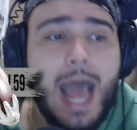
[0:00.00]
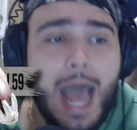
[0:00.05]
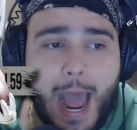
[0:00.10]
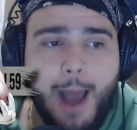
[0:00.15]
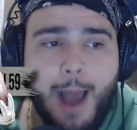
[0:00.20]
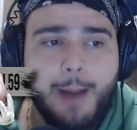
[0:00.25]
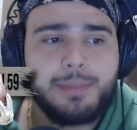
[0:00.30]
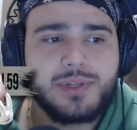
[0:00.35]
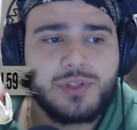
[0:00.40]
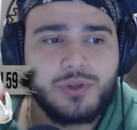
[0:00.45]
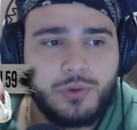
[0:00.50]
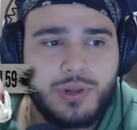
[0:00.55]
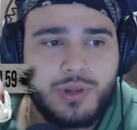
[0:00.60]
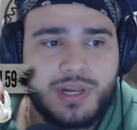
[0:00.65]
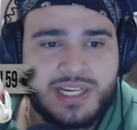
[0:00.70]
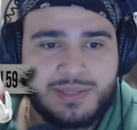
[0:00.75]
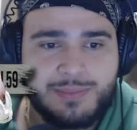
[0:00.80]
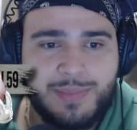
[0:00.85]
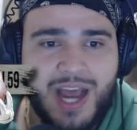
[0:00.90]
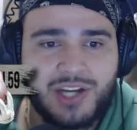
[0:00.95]
Absolutely
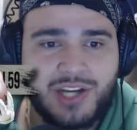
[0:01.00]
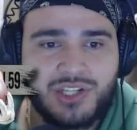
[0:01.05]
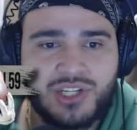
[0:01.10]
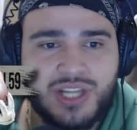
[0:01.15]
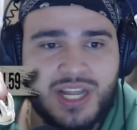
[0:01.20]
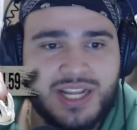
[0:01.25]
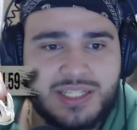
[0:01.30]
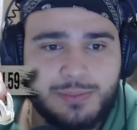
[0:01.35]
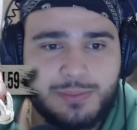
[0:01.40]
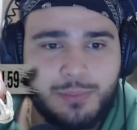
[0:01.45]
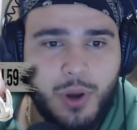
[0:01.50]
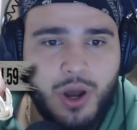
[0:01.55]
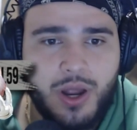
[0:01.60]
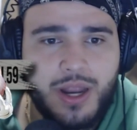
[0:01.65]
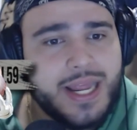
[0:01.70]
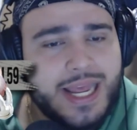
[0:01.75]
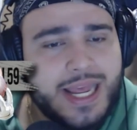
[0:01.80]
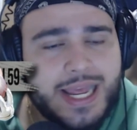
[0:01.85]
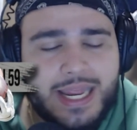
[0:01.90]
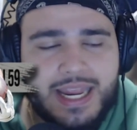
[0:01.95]
smash in that
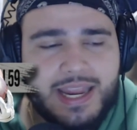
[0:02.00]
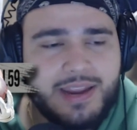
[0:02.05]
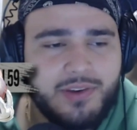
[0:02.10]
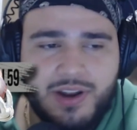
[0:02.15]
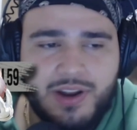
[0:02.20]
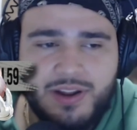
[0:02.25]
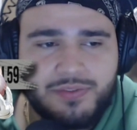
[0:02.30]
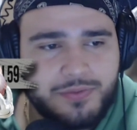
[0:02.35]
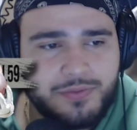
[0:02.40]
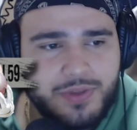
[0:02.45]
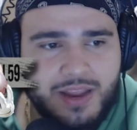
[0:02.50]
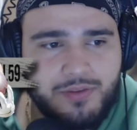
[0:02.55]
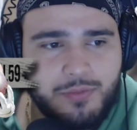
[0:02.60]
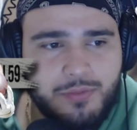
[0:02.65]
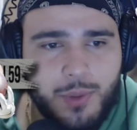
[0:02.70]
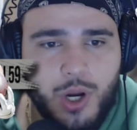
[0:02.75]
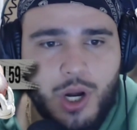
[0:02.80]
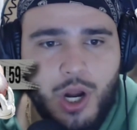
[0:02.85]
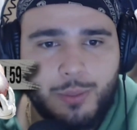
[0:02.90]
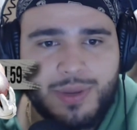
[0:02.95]
spot. Even if David
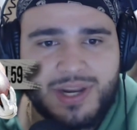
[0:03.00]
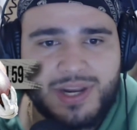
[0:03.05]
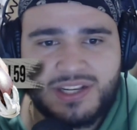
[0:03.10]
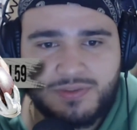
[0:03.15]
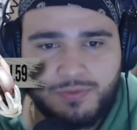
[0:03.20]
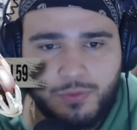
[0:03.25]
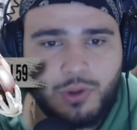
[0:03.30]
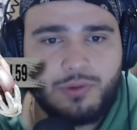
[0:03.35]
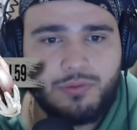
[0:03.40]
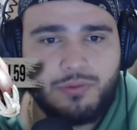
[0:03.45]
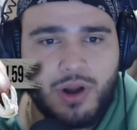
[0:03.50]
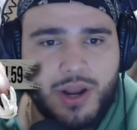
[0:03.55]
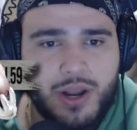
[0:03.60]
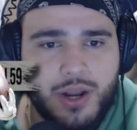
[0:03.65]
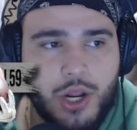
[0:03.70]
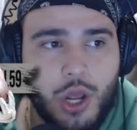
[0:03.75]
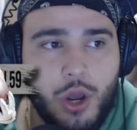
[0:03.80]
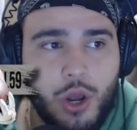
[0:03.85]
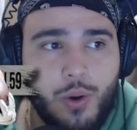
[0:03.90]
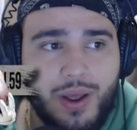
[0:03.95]
Montgomery is fully ready
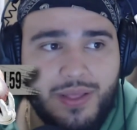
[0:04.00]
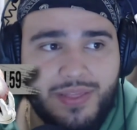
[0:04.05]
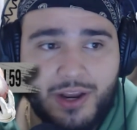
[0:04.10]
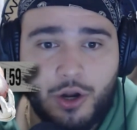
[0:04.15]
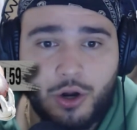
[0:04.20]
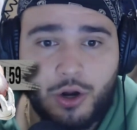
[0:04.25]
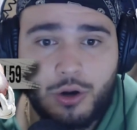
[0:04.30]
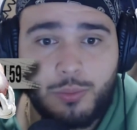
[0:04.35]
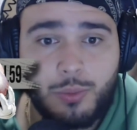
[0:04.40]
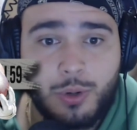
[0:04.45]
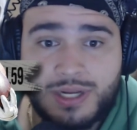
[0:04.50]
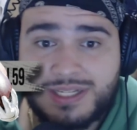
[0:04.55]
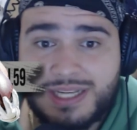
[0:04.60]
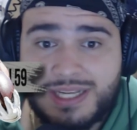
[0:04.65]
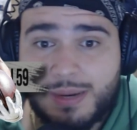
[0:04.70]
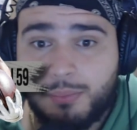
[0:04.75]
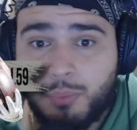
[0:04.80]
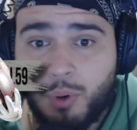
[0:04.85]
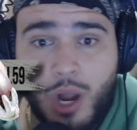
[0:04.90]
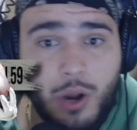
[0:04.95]
to go, I think Herbert is
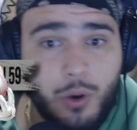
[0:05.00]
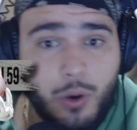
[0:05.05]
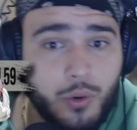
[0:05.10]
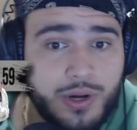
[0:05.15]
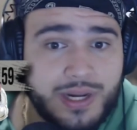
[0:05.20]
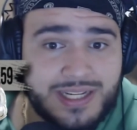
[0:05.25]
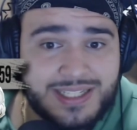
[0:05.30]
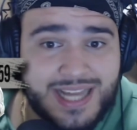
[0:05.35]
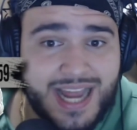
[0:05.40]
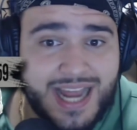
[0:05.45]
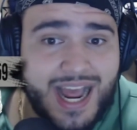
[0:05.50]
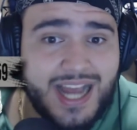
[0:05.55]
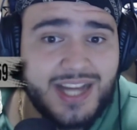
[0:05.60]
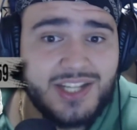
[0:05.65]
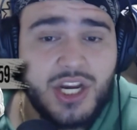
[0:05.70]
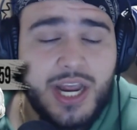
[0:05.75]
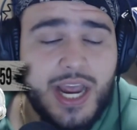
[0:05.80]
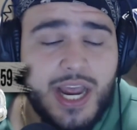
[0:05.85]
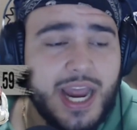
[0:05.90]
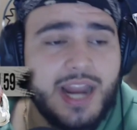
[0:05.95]
a priority stash.
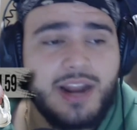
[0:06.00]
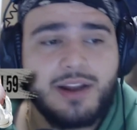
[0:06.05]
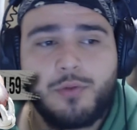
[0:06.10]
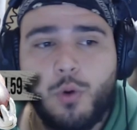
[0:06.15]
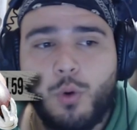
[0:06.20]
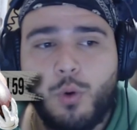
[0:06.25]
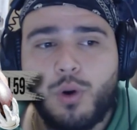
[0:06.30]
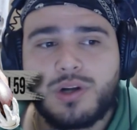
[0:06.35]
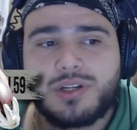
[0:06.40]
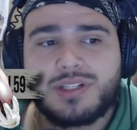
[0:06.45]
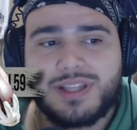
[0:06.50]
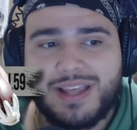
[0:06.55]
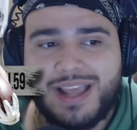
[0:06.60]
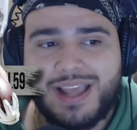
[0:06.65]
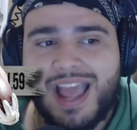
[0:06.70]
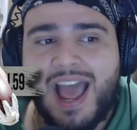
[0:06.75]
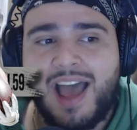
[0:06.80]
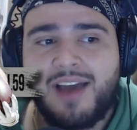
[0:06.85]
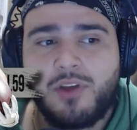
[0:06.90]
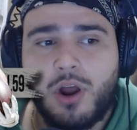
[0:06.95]
And of course, the
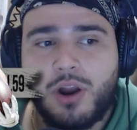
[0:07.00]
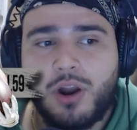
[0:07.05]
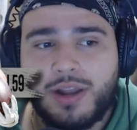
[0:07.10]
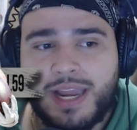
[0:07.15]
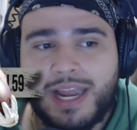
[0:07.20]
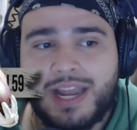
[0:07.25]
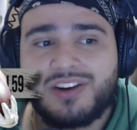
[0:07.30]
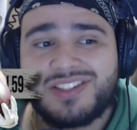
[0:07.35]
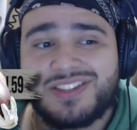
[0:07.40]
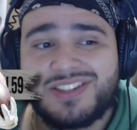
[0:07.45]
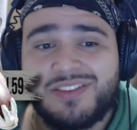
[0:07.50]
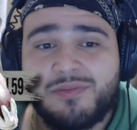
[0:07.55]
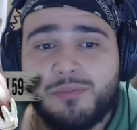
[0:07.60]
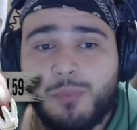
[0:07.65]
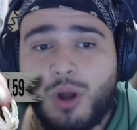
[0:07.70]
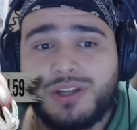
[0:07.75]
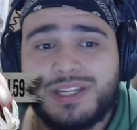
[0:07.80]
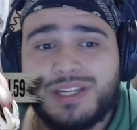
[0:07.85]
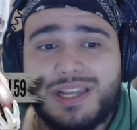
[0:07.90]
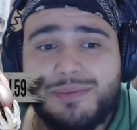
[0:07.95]
caveat here is if
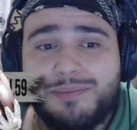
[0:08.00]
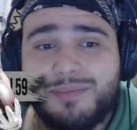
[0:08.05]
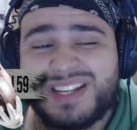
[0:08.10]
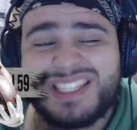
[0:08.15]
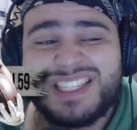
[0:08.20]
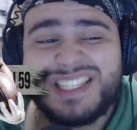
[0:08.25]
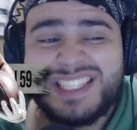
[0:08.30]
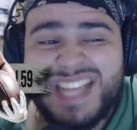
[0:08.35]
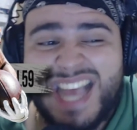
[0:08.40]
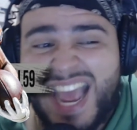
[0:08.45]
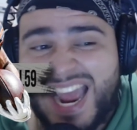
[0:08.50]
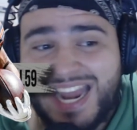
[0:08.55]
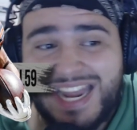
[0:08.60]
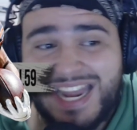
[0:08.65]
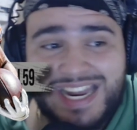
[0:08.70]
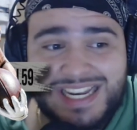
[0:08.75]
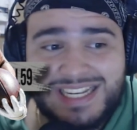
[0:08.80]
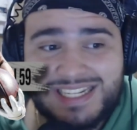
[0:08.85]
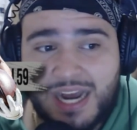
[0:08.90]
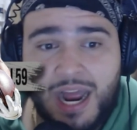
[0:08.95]
Monty misses
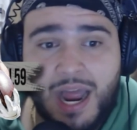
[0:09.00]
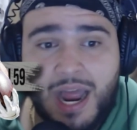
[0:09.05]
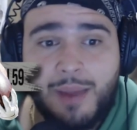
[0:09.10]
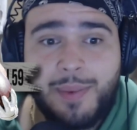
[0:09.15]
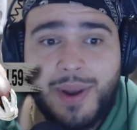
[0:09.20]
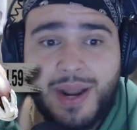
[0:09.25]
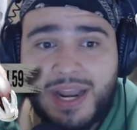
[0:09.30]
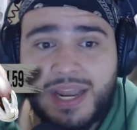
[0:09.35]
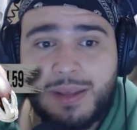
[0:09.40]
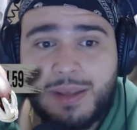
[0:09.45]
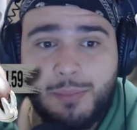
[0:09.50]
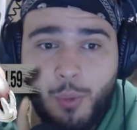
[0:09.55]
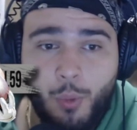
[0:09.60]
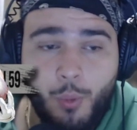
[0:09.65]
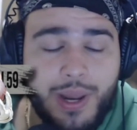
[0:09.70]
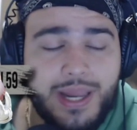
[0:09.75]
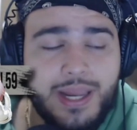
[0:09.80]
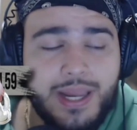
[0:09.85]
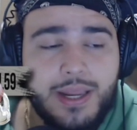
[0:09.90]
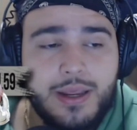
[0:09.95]
any time at any
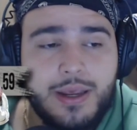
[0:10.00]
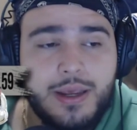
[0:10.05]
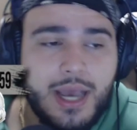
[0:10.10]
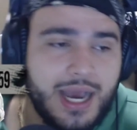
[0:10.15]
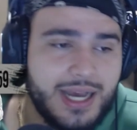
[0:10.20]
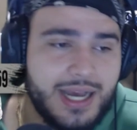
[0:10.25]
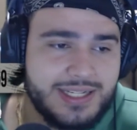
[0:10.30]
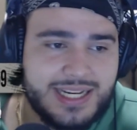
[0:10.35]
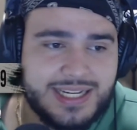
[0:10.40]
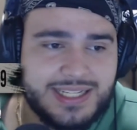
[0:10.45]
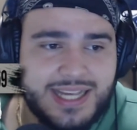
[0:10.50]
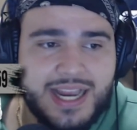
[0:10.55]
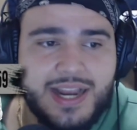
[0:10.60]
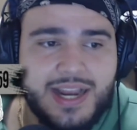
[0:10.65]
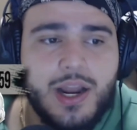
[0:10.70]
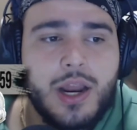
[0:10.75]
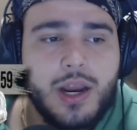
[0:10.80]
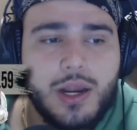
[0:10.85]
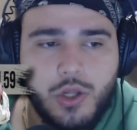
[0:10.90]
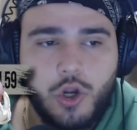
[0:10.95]
point, as I said,
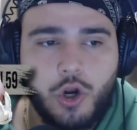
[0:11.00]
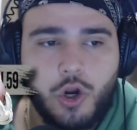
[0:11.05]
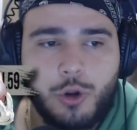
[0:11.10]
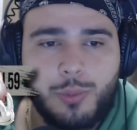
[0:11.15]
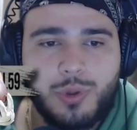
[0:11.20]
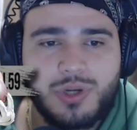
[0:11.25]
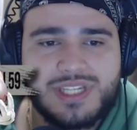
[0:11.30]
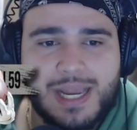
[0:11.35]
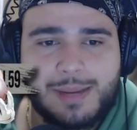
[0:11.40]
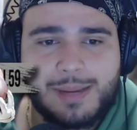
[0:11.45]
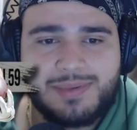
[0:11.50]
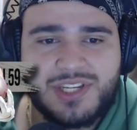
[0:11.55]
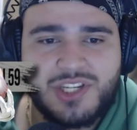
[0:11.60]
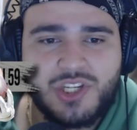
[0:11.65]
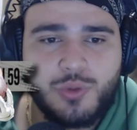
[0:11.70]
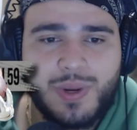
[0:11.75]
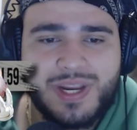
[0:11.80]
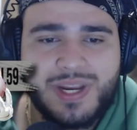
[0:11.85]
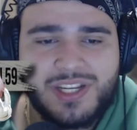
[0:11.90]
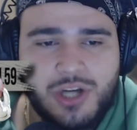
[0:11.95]
Khalil Herbert steps
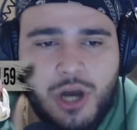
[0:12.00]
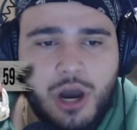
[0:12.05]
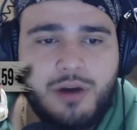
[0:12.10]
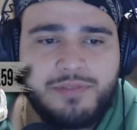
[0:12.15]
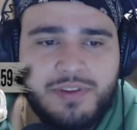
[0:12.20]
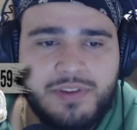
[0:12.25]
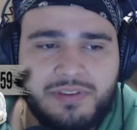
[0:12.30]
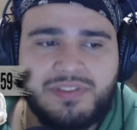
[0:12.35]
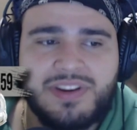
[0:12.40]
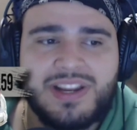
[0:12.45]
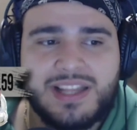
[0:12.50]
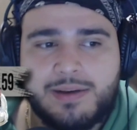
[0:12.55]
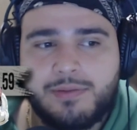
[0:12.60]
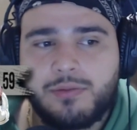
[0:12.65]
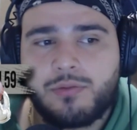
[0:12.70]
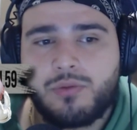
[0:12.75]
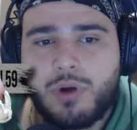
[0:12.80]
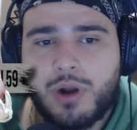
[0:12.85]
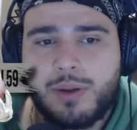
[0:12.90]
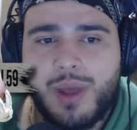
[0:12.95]
into a top 15
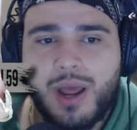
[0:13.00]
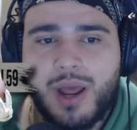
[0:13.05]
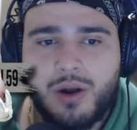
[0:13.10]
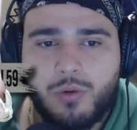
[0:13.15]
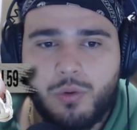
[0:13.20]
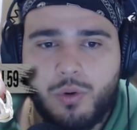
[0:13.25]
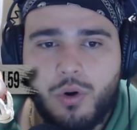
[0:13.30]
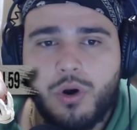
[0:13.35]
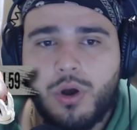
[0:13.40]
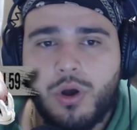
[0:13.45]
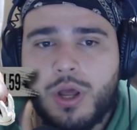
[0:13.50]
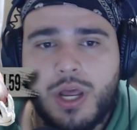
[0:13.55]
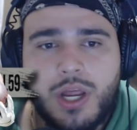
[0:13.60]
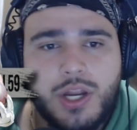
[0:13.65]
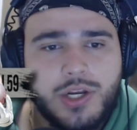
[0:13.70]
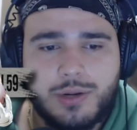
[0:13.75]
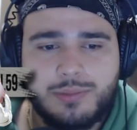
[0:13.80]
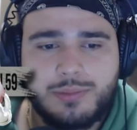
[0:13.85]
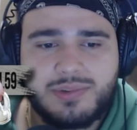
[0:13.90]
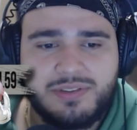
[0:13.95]
level running back role.
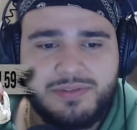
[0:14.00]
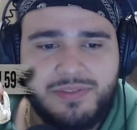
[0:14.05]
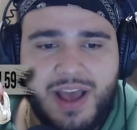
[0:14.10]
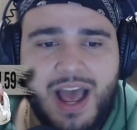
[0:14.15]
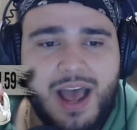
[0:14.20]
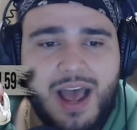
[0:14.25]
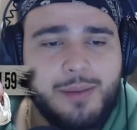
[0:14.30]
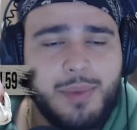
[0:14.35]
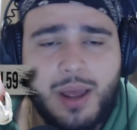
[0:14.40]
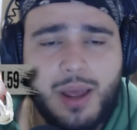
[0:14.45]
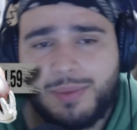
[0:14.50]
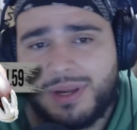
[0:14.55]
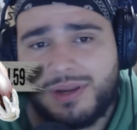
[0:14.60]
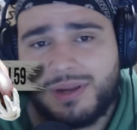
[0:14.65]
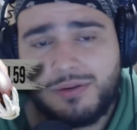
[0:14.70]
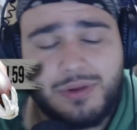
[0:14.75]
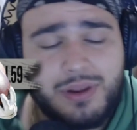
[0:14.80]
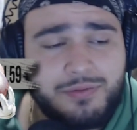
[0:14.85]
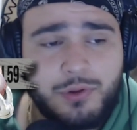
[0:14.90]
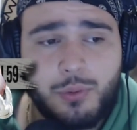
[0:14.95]
In terms of fab, I
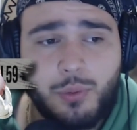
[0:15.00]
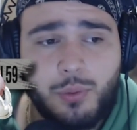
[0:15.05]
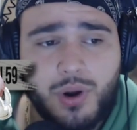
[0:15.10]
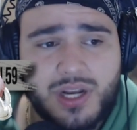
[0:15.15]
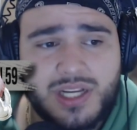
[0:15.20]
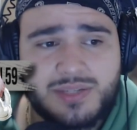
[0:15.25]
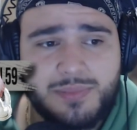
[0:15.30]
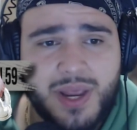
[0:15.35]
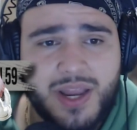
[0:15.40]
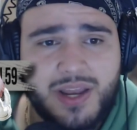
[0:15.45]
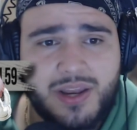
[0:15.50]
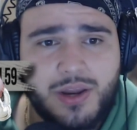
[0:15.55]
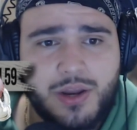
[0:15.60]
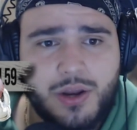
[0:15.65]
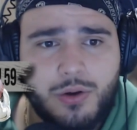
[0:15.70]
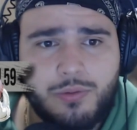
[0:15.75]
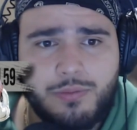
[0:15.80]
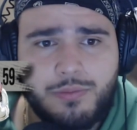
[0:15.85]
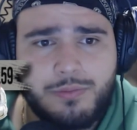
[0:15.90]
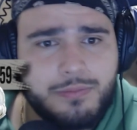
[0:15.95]
mean, if you want to spend, you
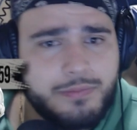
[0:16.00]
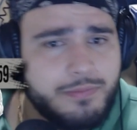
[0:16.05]
know,